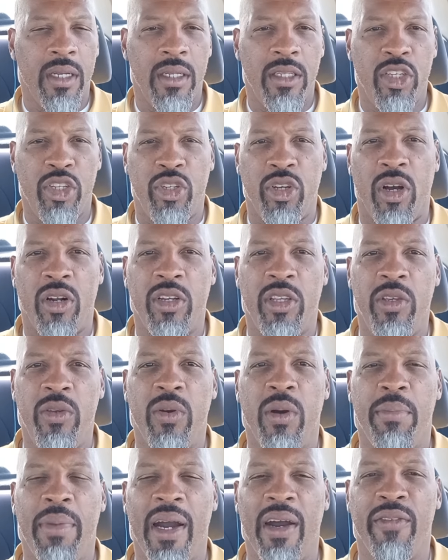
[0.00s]
to talk to you
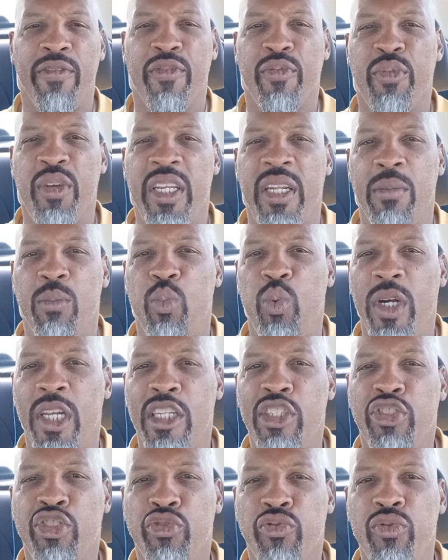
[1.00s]
about freedom. What
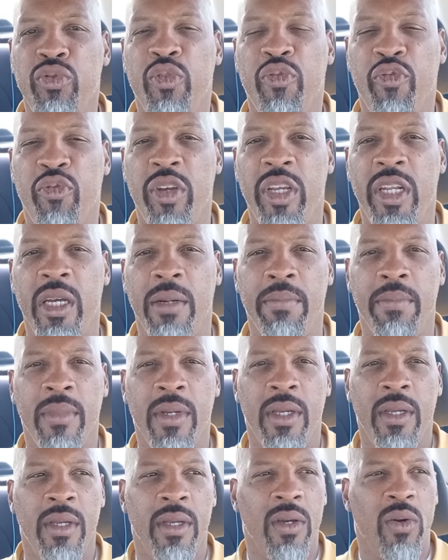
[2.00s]
is true freedom?
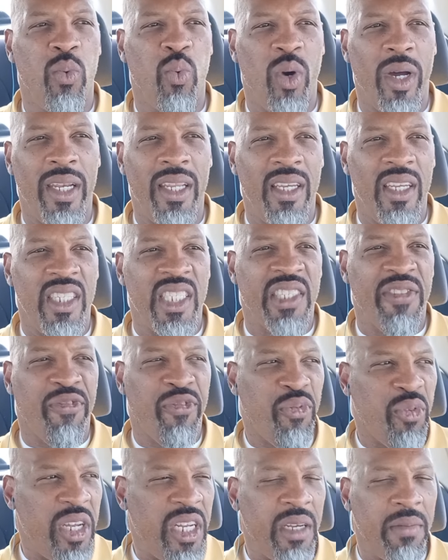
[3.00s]
What is
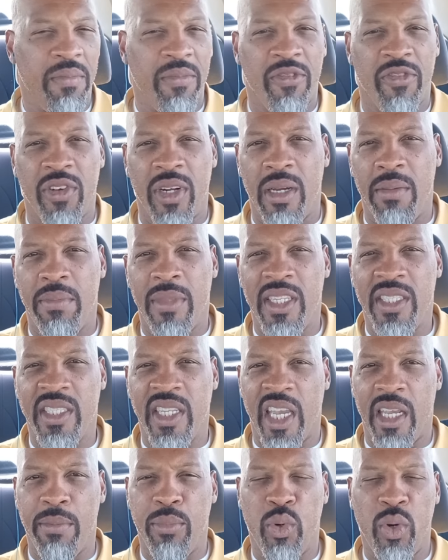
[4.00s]
freedom from the
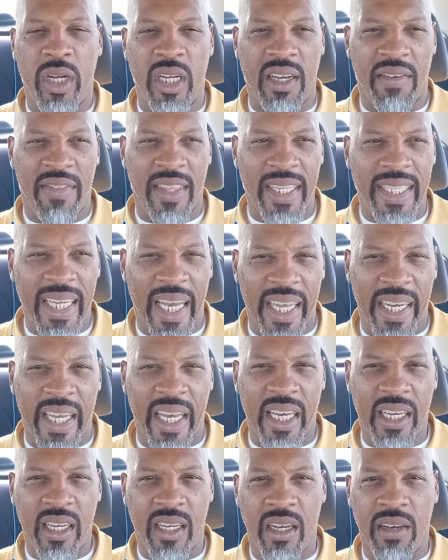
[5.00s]
standpoint of the
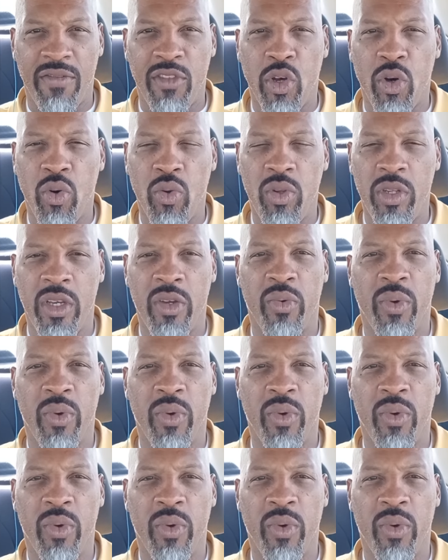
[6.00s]
Tanakh, of the Holy